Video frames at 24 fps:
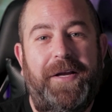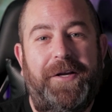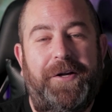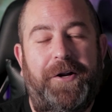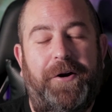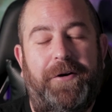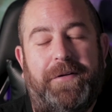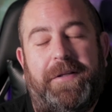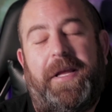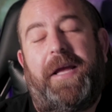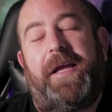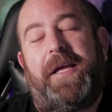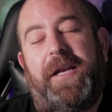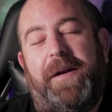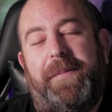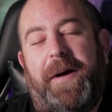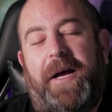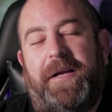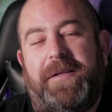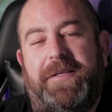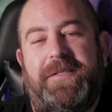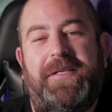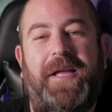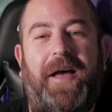you're thinking
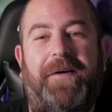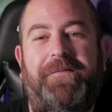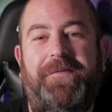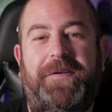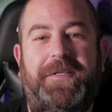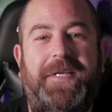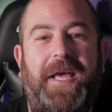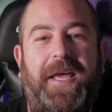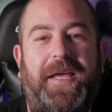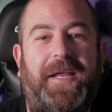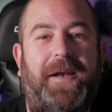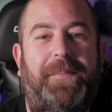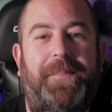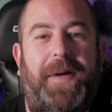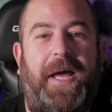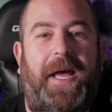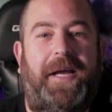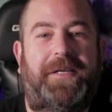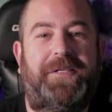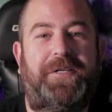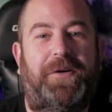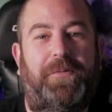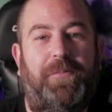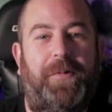about stuff and taking it
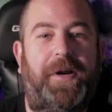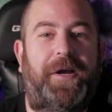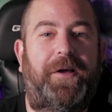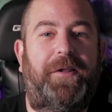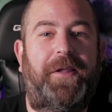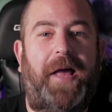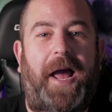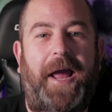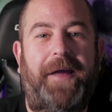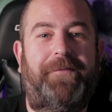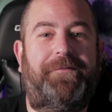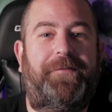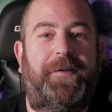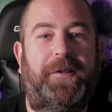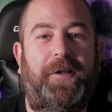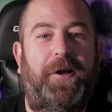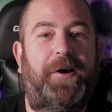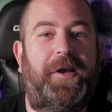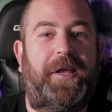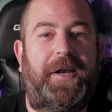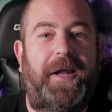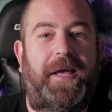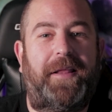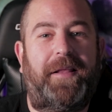back to real life and
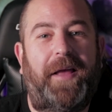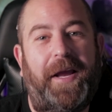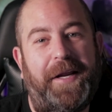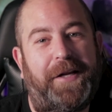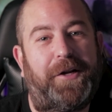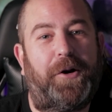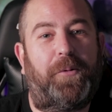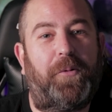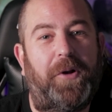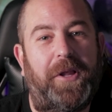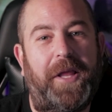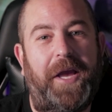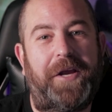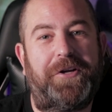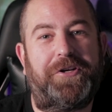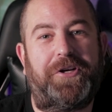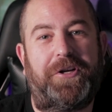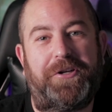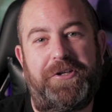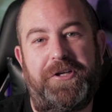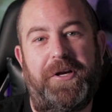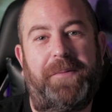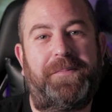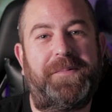looking at like your
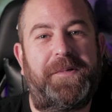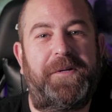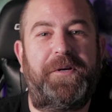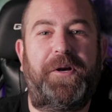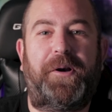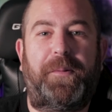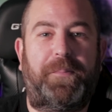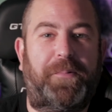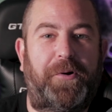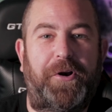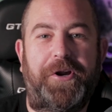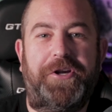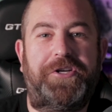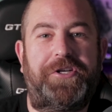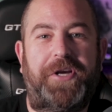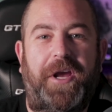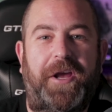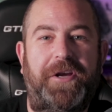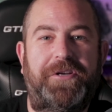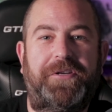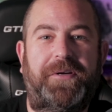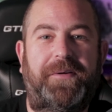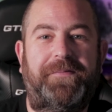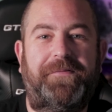relationships and your
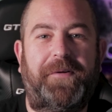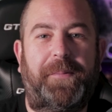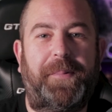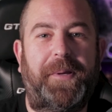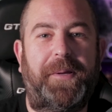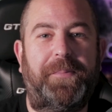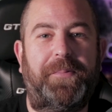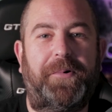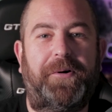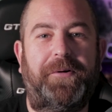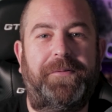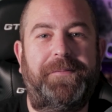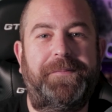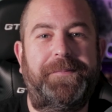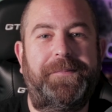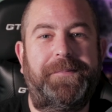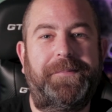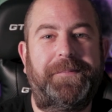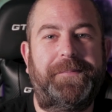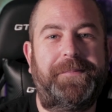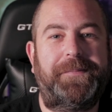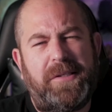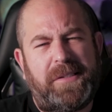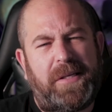appreciation for people.
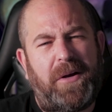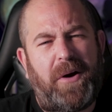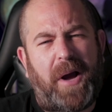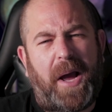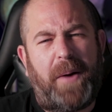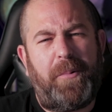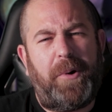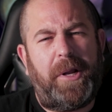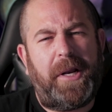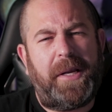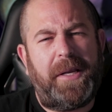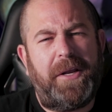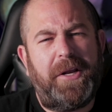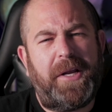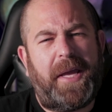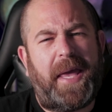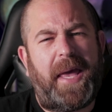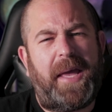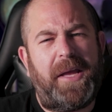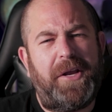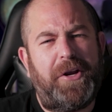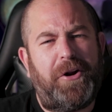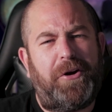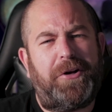Also, I want you to
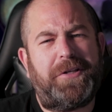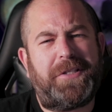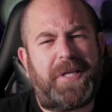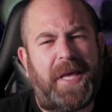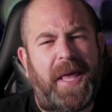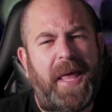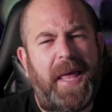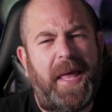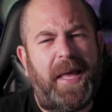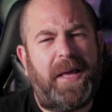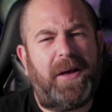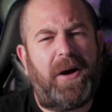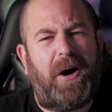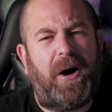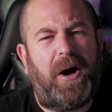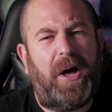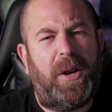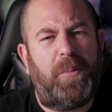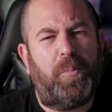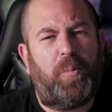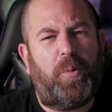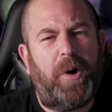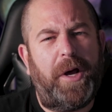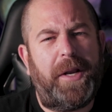get your take
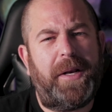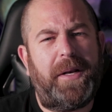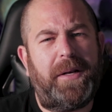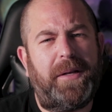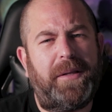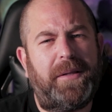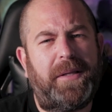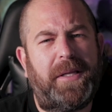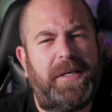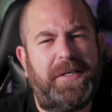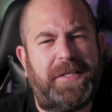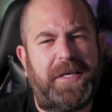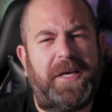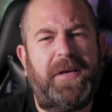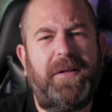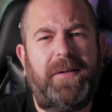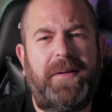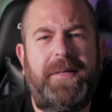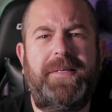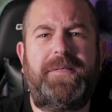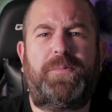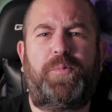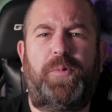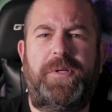on what the deal
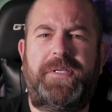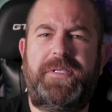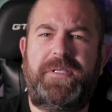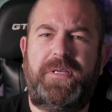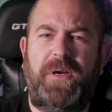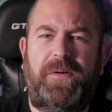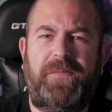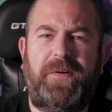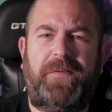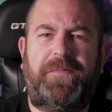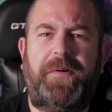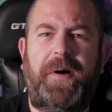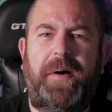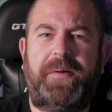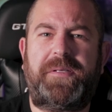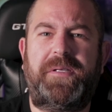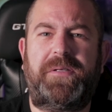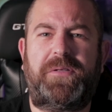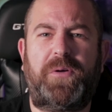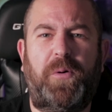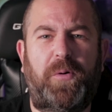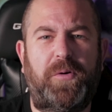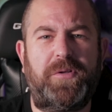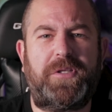is with Silver
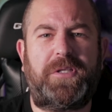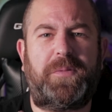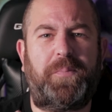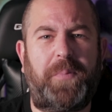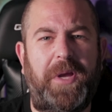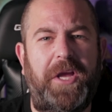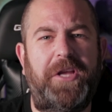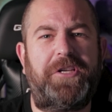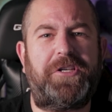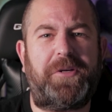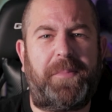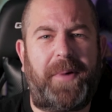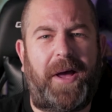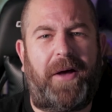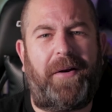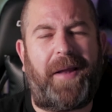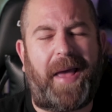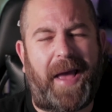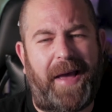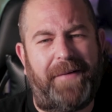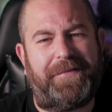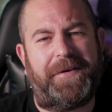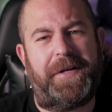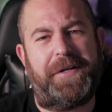Fox's whole speech about
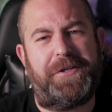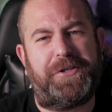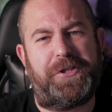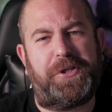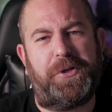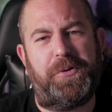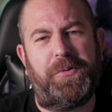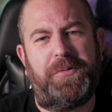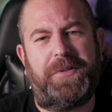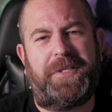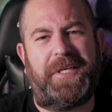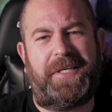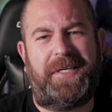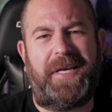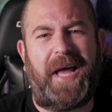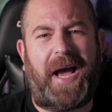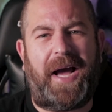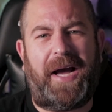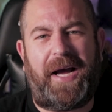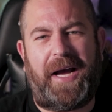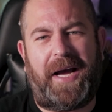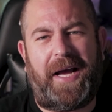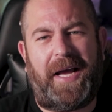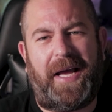having to
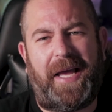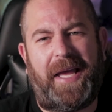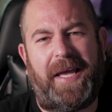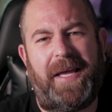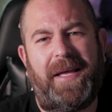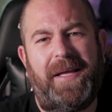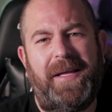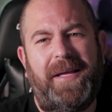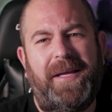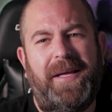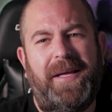deny